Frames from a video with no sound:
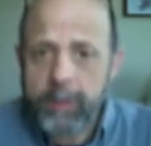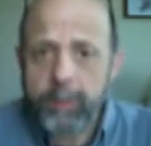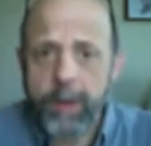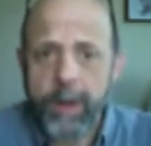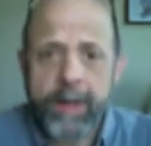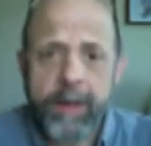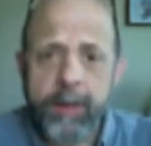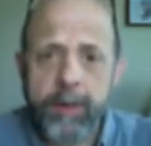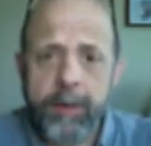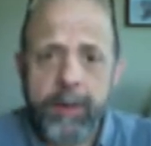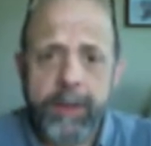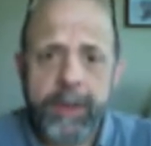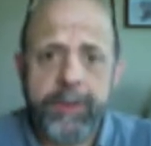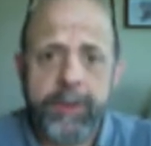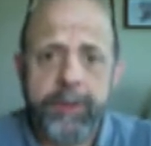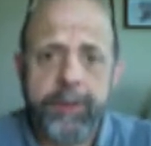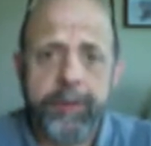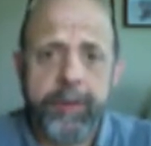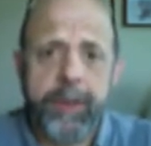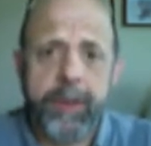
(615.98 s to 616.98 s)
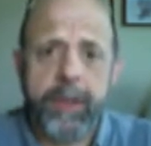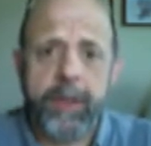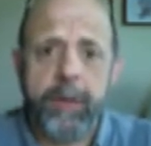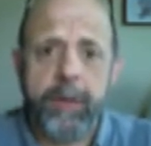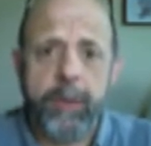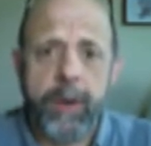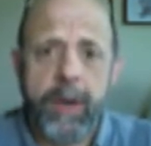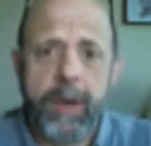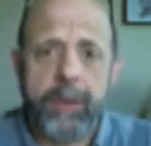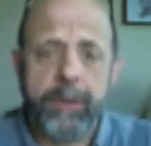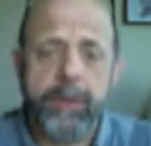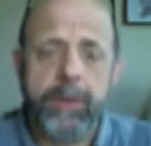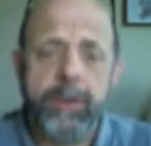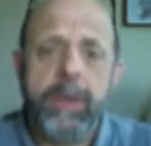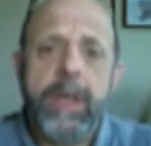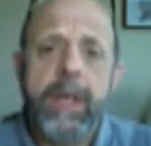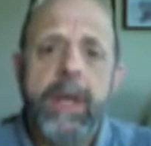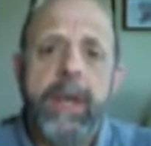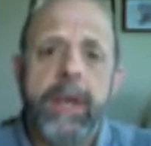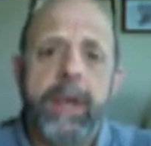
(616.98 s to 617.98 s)
right underneath this video,
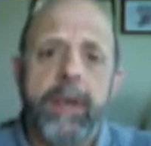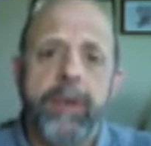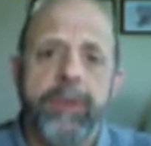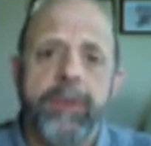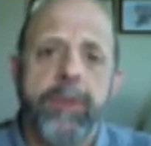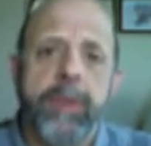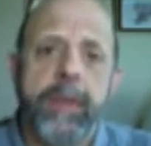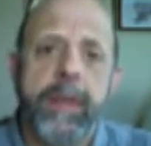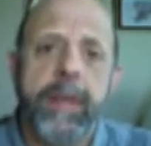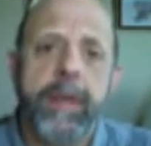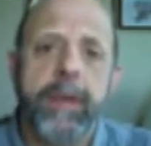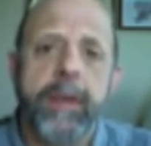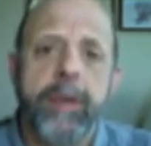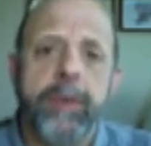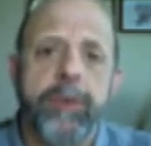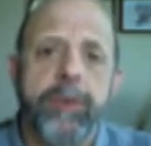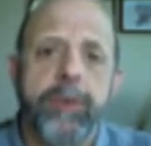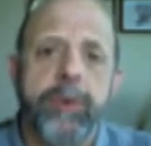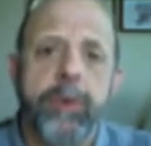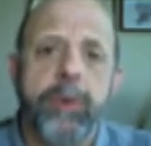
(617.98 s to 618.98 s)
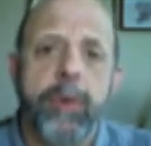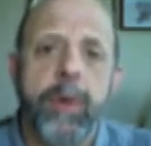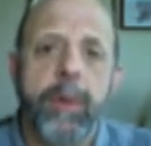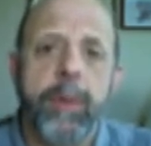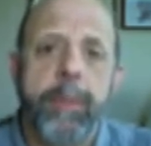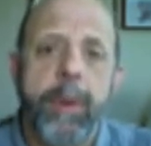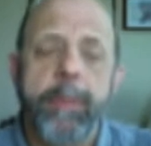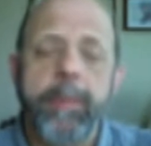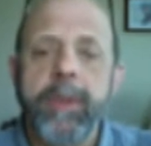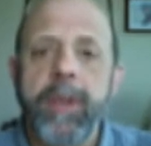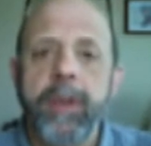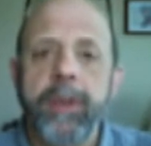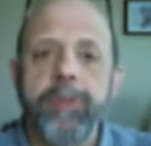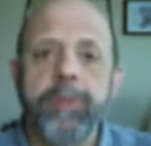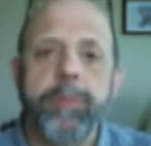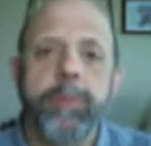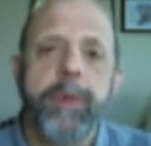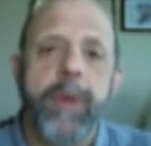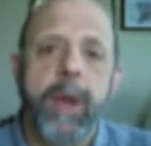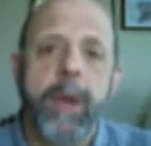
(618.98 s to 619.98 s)
rather, is a link to a
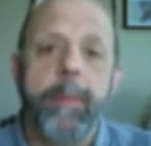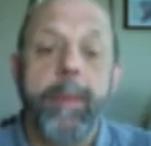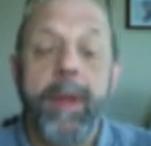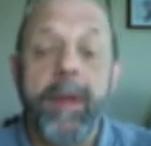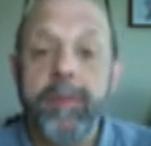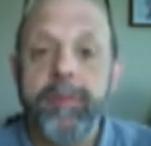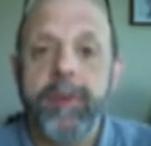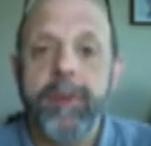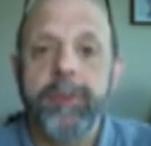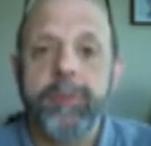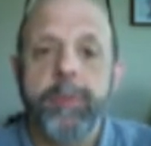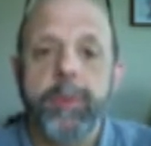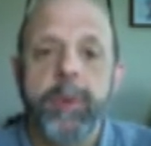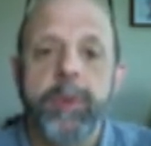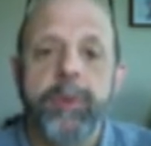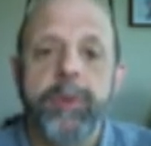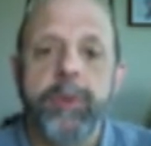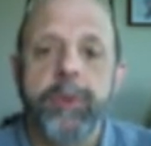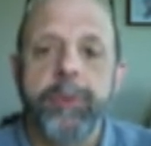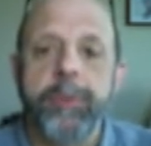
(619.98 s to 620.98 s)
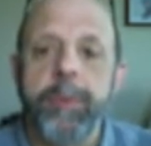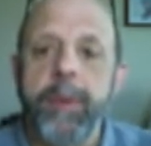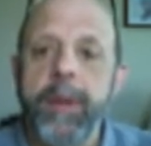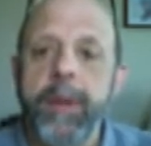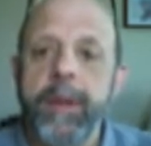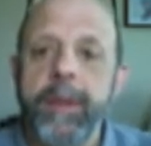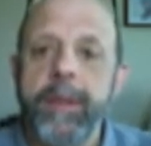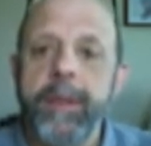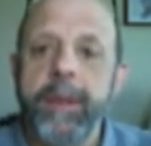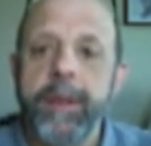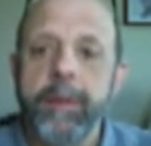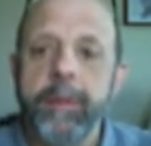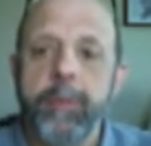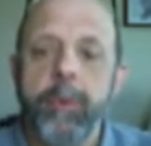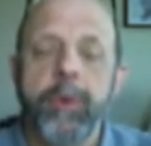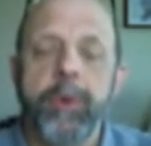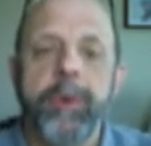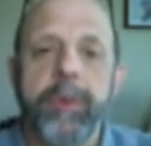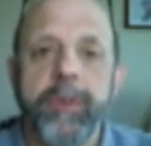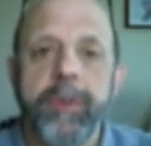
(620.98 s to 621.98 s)
publication put out by Facebook to explain in
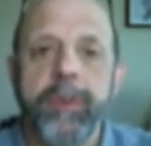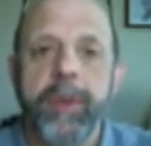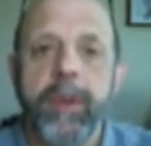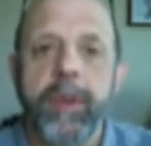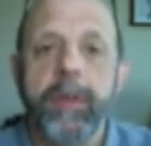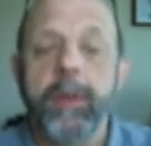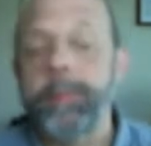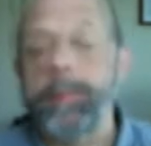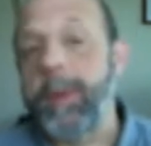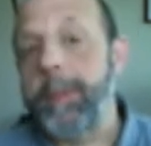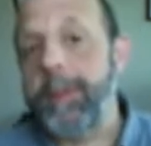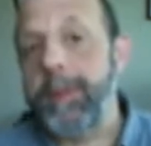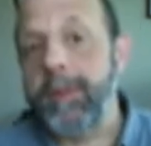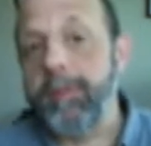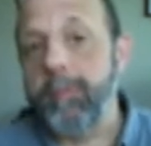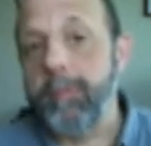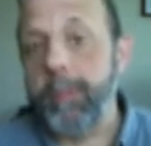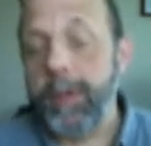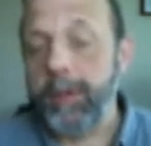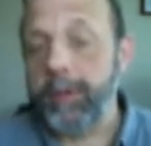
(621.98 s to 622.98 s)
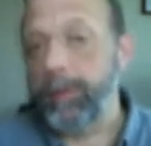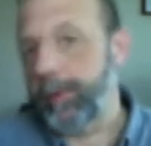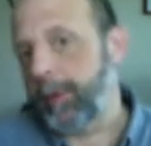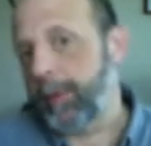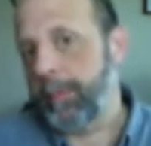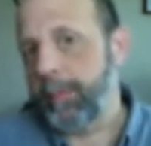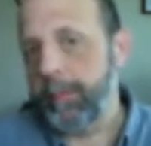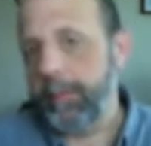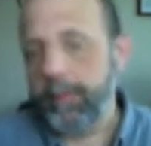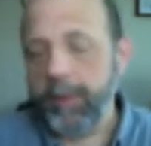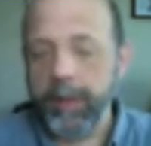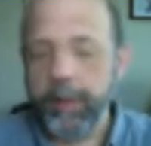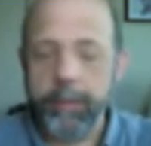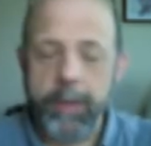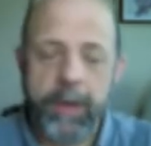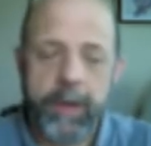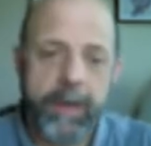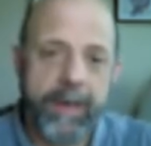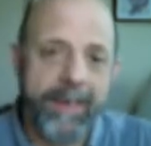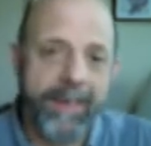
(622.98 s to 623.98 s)
more detail, and maybe even better than
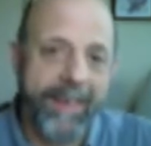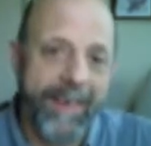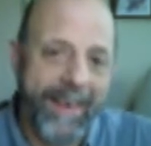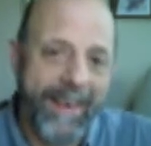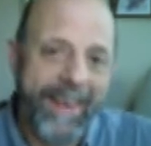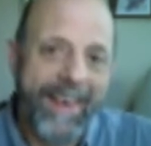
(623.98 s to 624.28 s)
me,